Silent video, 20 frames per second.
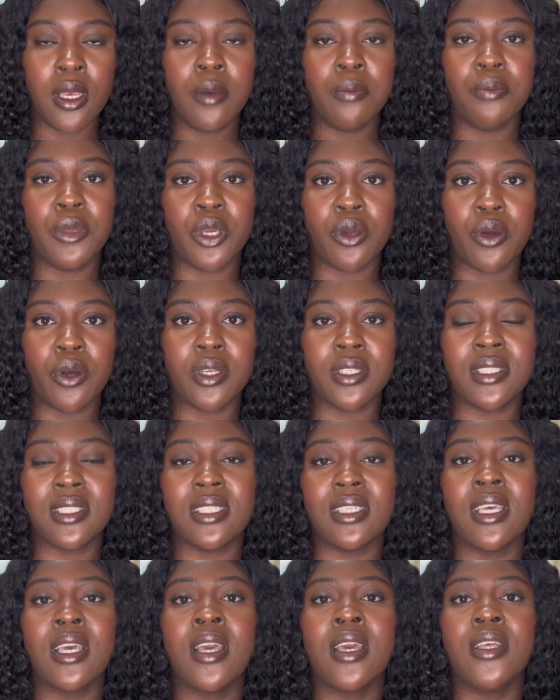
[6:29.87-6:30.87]
because
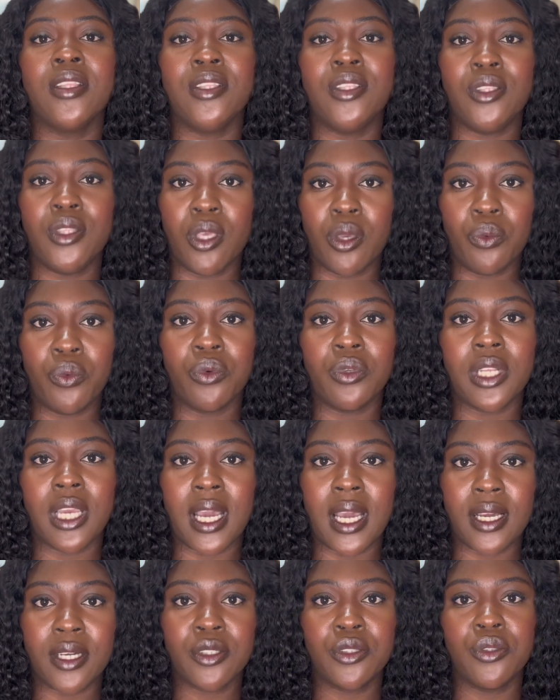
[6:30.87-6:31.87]
they would
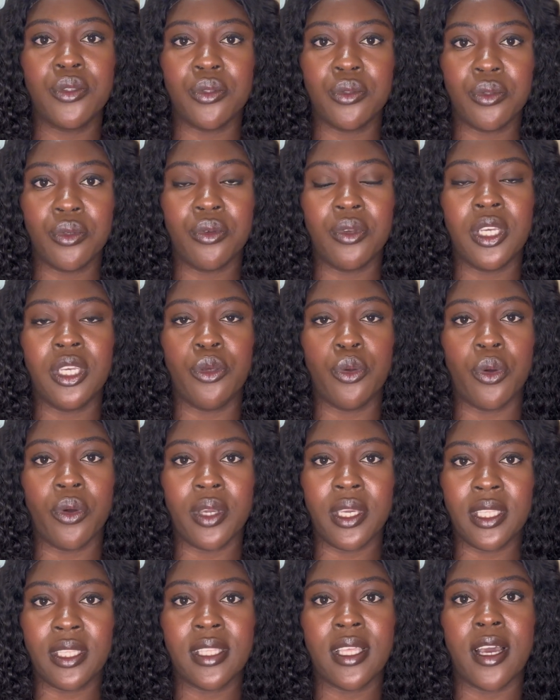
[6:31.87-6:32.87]
ask you during your
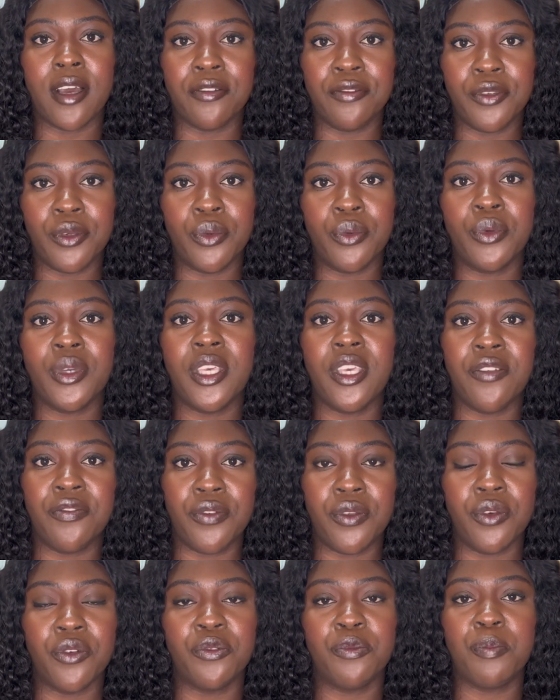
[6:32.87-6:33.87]
interview
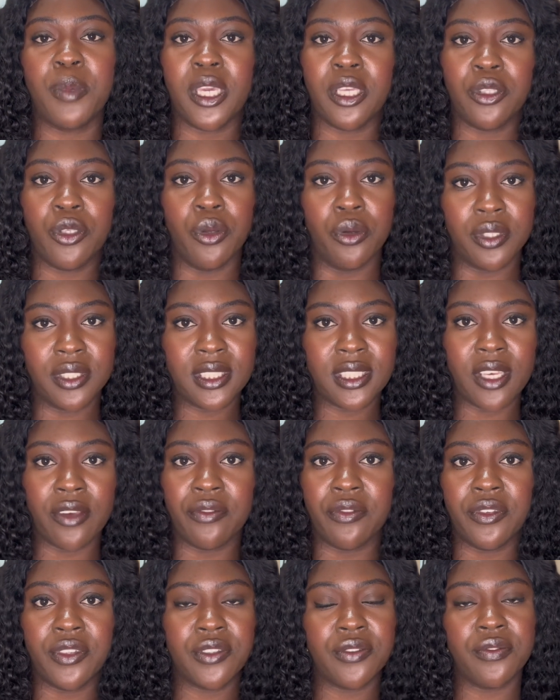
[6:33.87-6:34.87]
if you've paid your
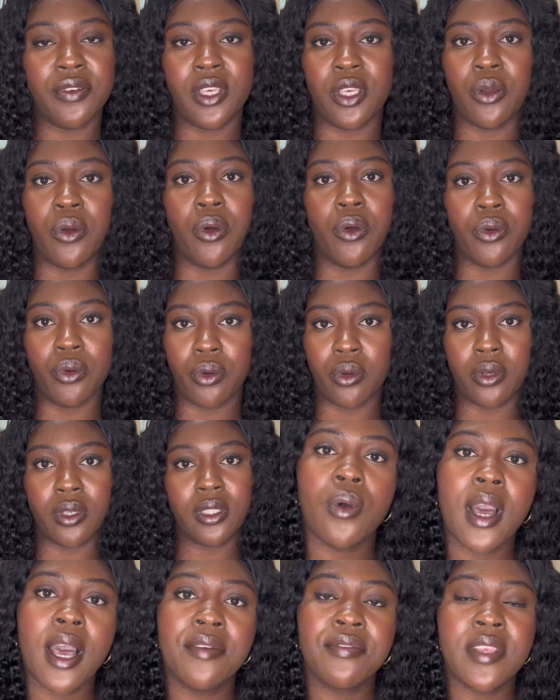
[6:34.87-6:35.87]
service fee or not.
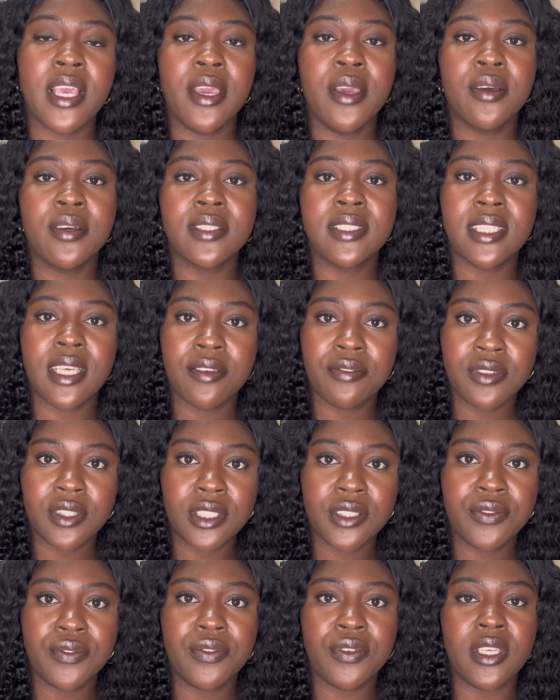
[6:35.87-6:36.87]
After your
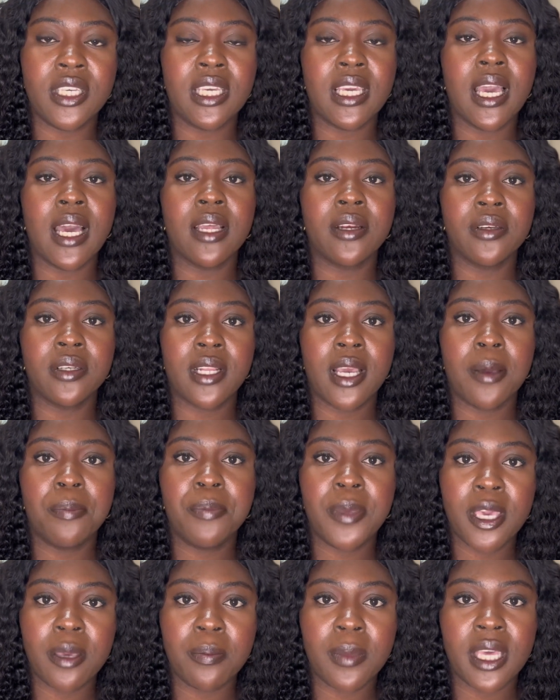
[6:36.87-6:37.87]
service fee, another
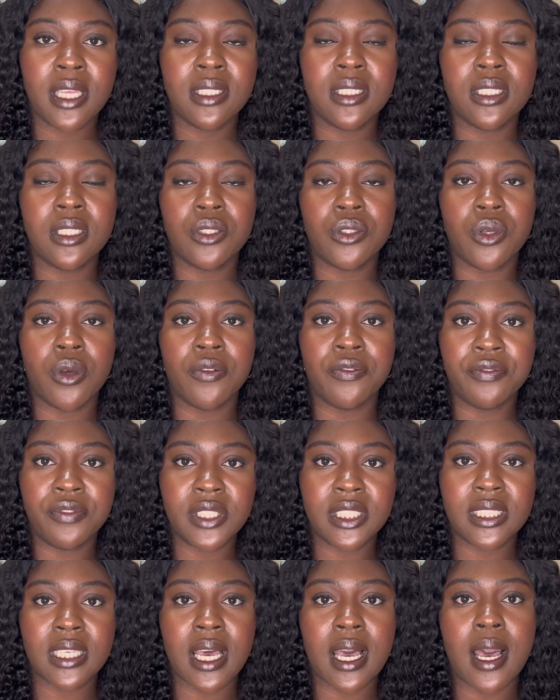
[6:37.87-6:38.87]
payment is your
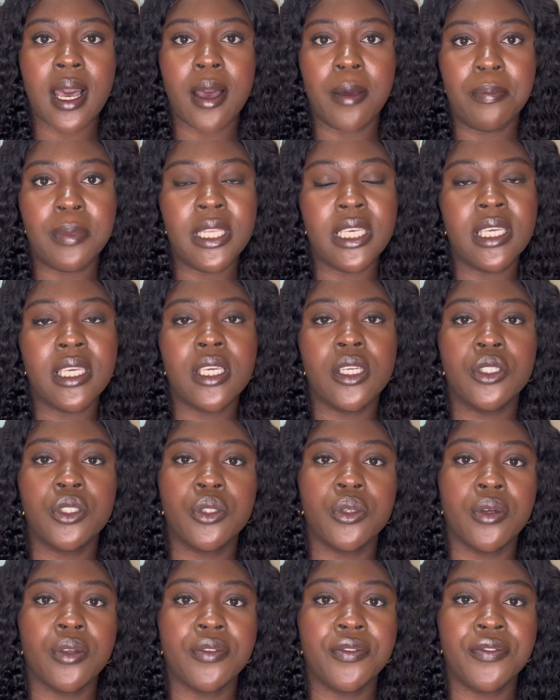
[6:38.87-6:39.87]
visa
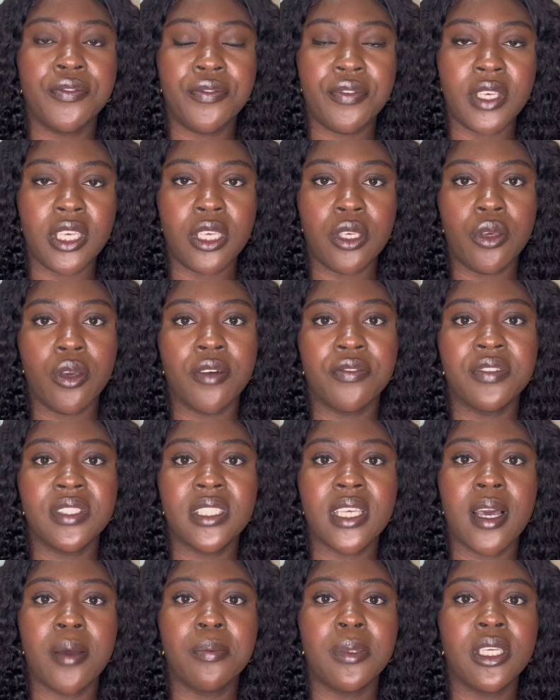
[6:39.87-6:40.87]
application fee. Your
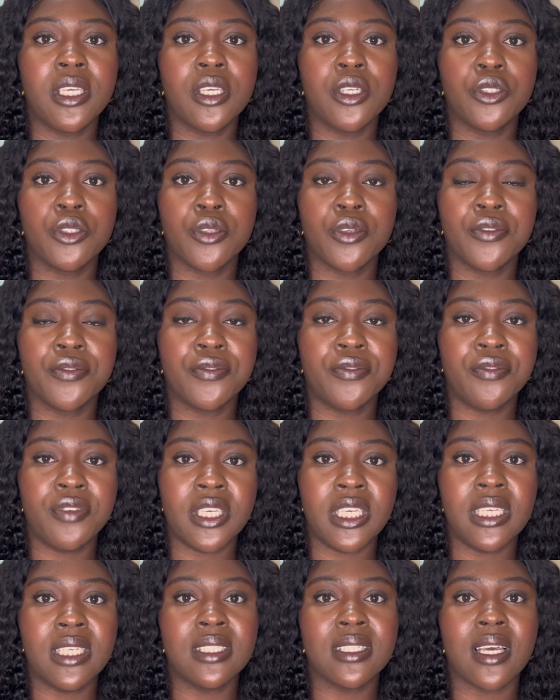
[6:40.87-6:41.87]
visa application
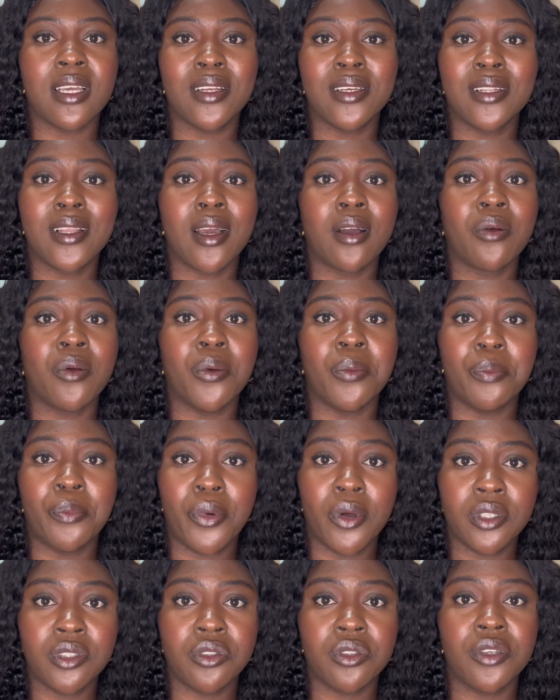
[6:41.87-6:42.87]
fee is another
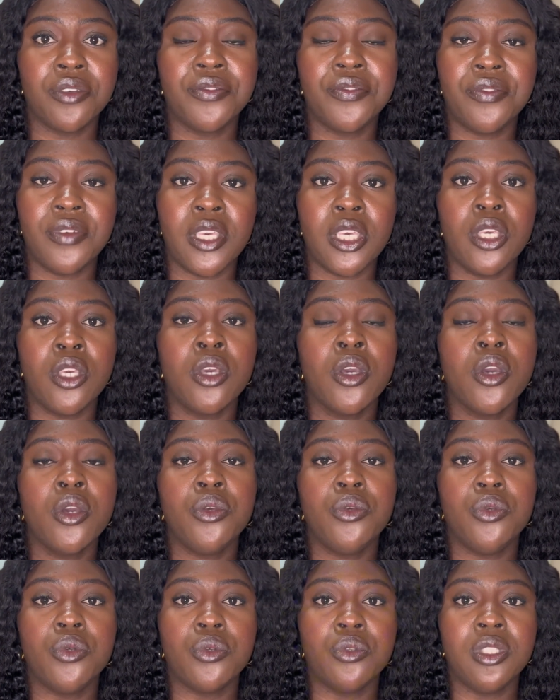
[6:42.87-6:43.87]
compulsory fee
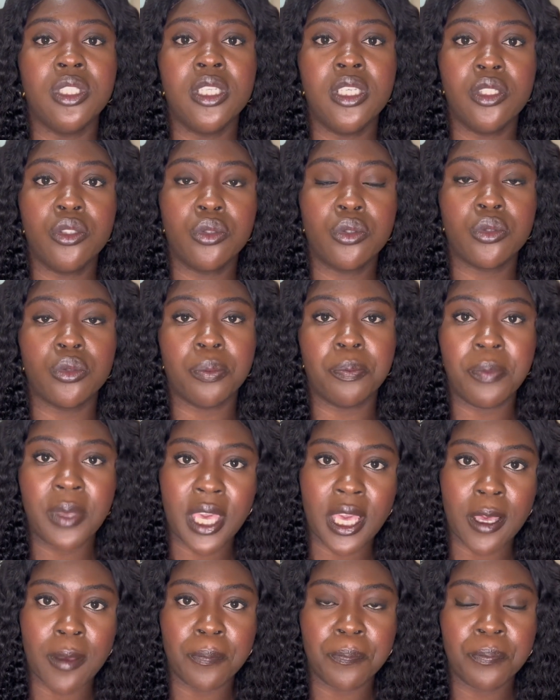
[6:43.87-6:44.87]
you need to
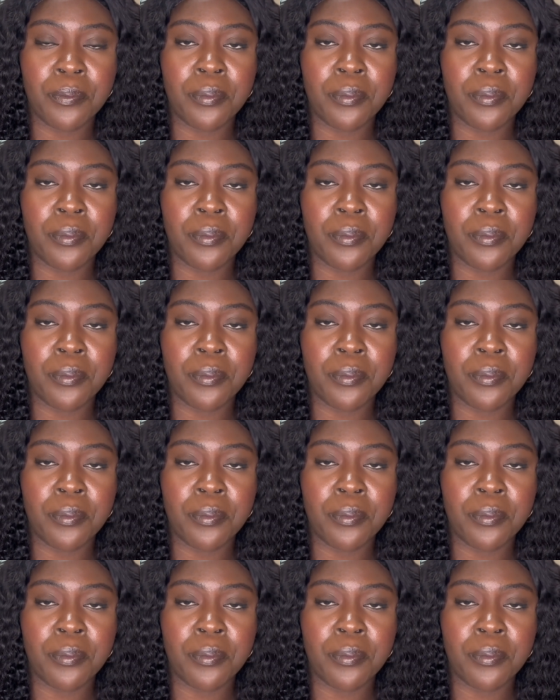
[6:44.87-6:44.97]
pay,